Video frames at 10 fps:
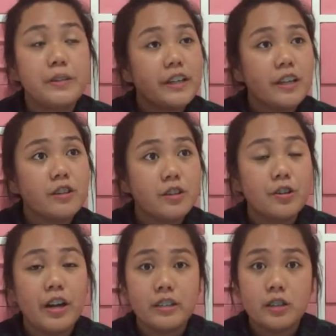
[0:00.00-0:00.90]
being in the
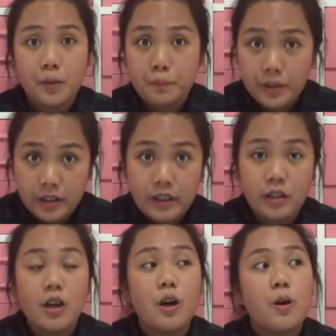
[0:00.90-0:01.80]
right company
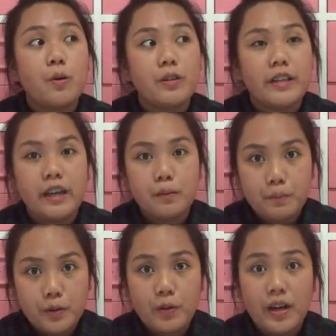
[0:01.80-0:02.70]
will help
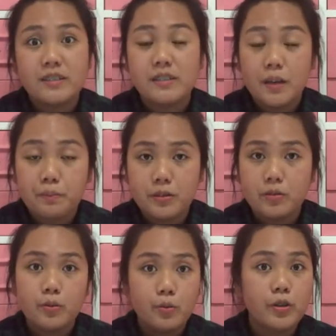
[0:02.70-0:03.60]
you accept
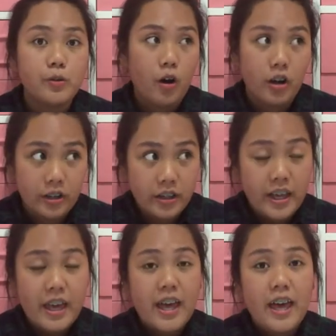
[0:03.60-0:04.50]
who you are,
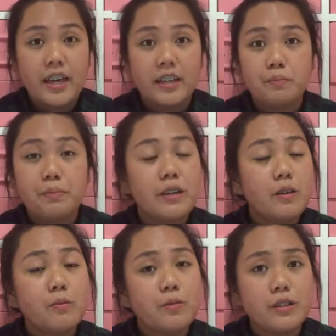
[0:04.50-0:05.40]
and
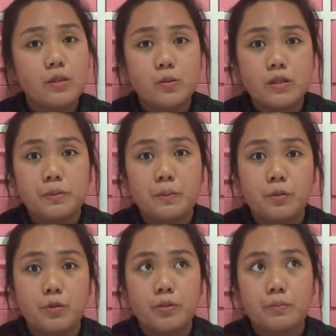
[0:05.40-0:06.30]
being with those
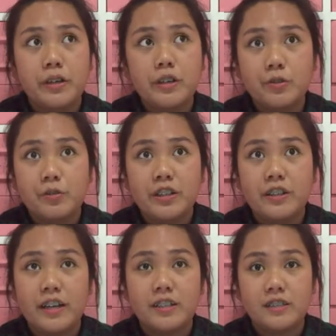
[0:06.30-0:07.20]
people will make you
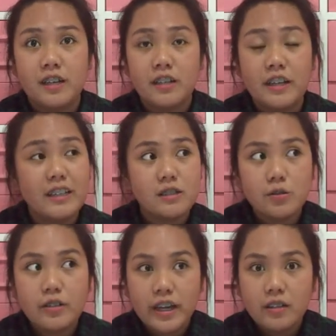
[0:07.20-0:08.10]
realize that it's
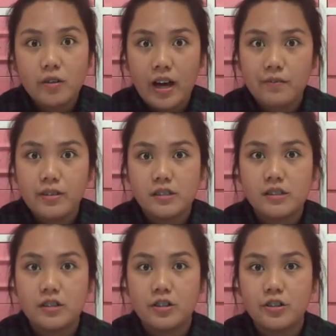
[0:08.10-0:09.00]
okay to have
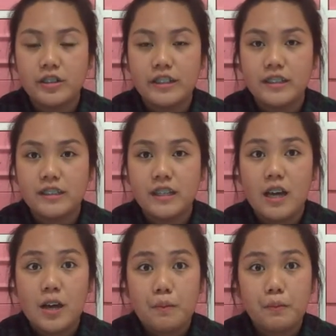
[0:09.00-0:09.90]
insecurities,
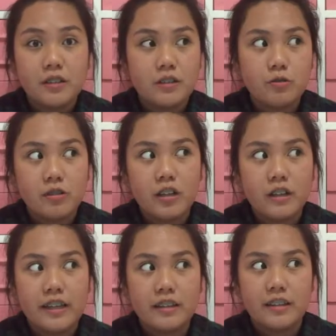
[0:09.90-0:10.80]
but to
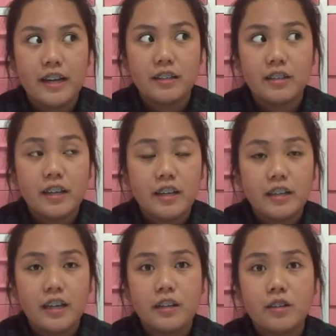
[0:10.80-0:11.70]
not let that
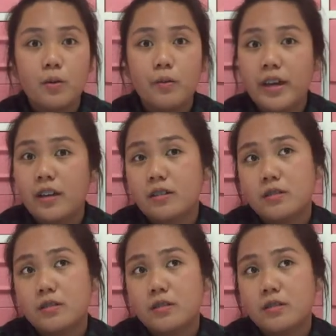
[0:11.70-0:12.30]
get in the way